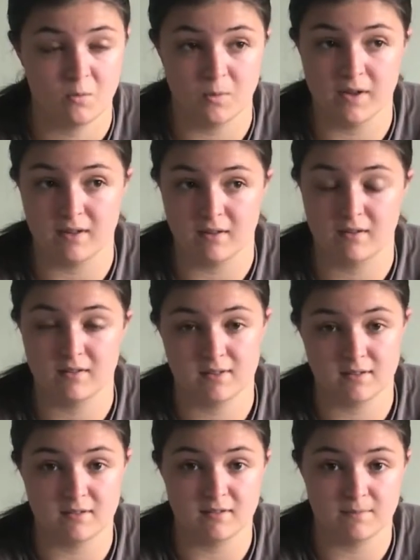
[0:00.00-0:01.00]

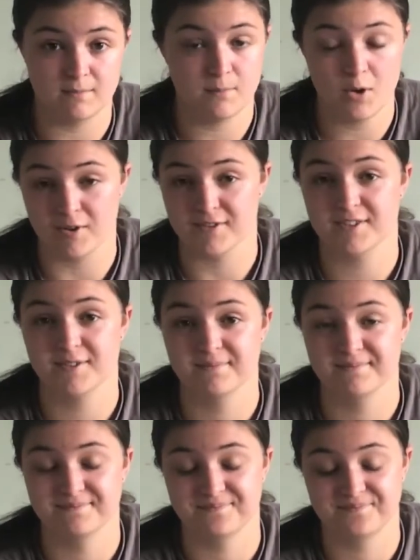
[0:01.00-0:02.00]
with POTS.
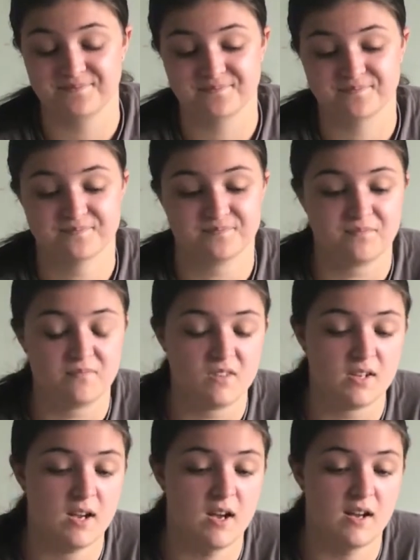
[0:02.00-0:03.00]

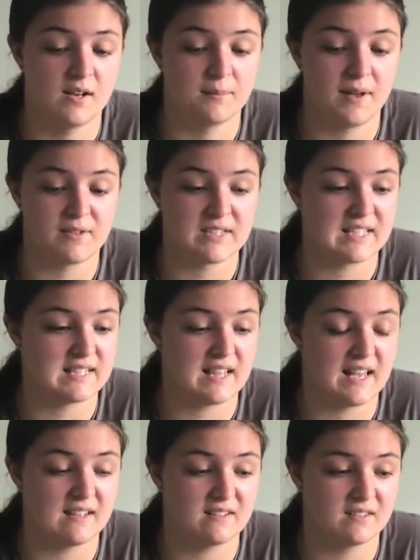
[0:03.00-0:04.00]
Ever since
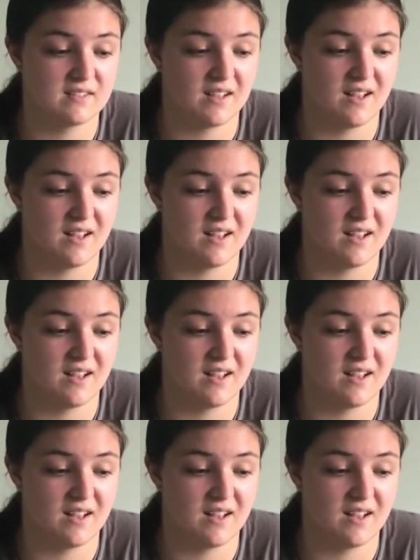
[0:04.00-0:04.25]
then,